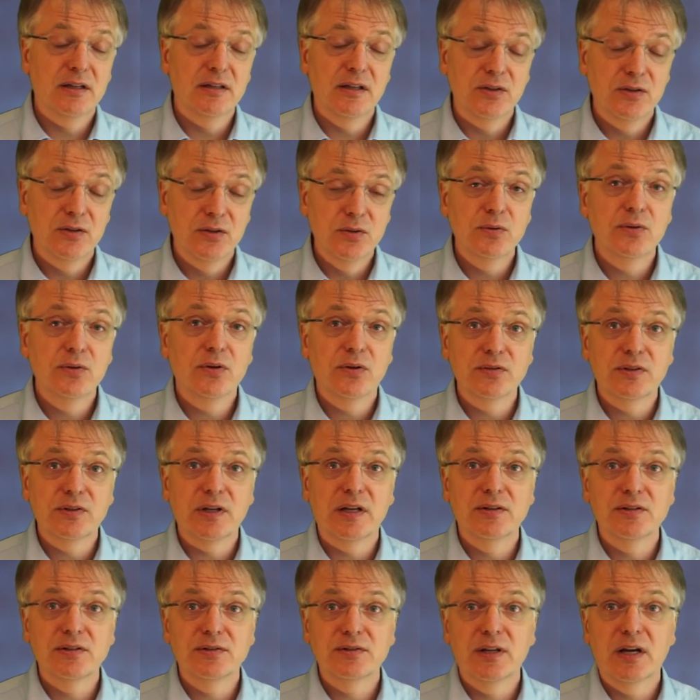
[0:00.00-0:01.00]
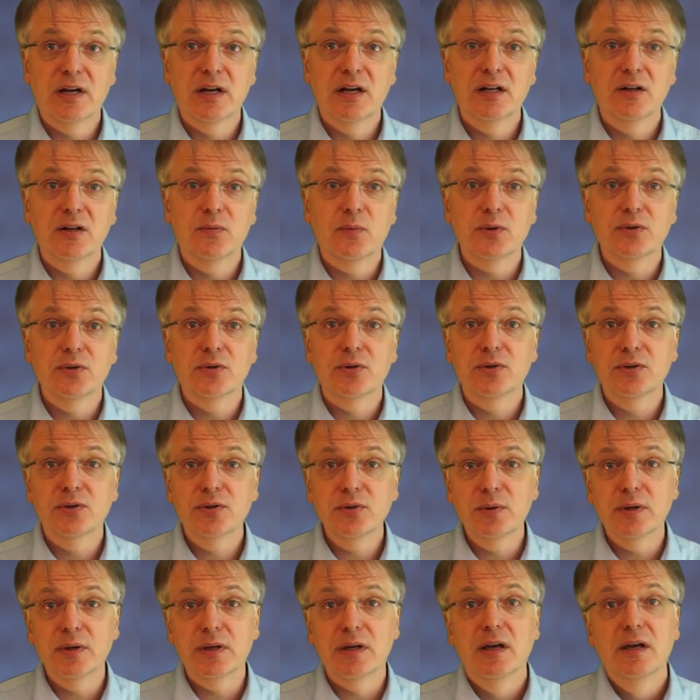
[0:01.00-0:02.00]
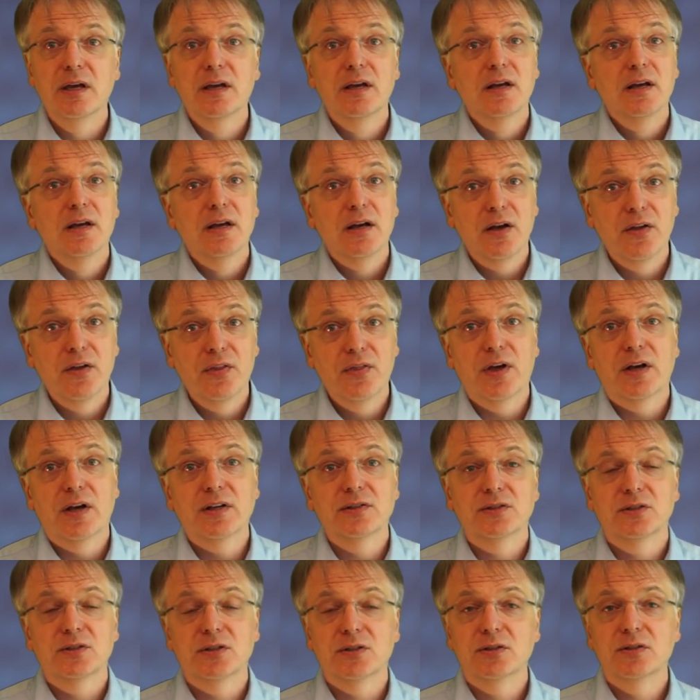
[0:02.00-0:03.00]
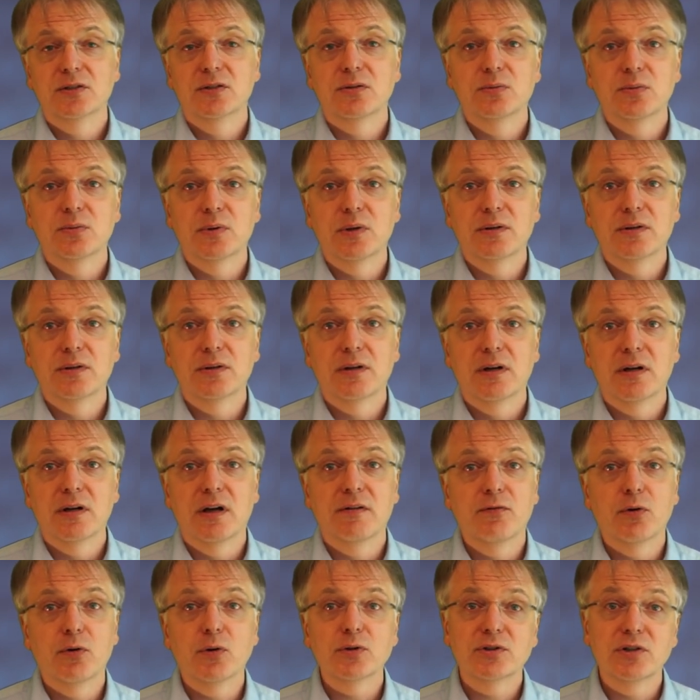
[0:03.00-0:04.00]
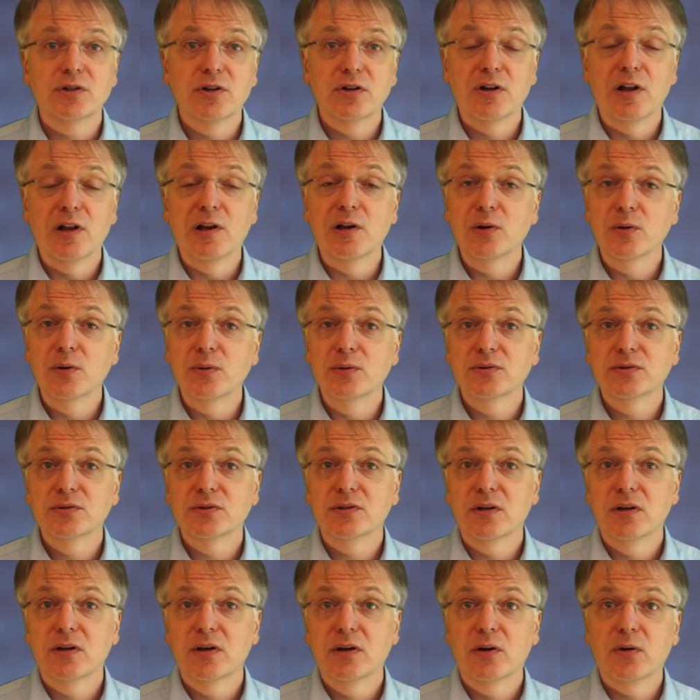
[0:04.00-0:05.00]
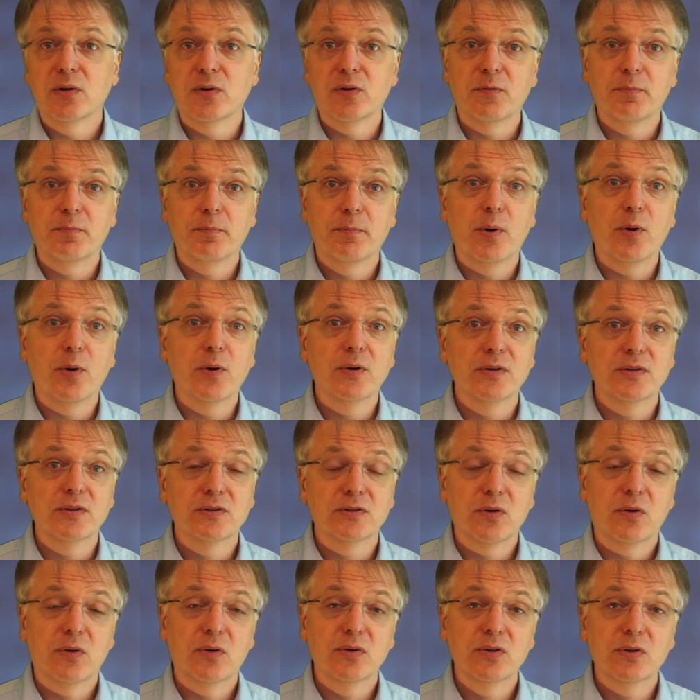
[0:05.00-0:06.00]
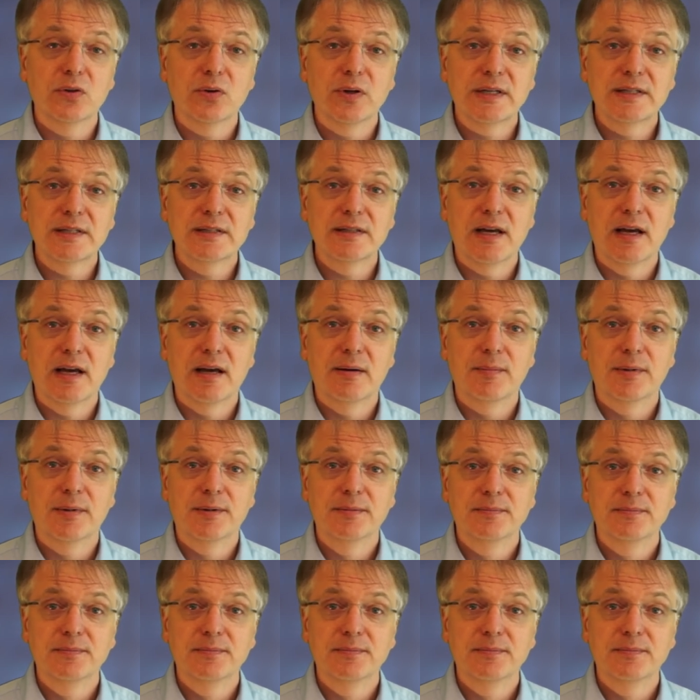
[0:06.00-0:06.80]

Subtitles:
that you don't understand what you're doing, and thus you will unfortunately lose a lot of points on your exam.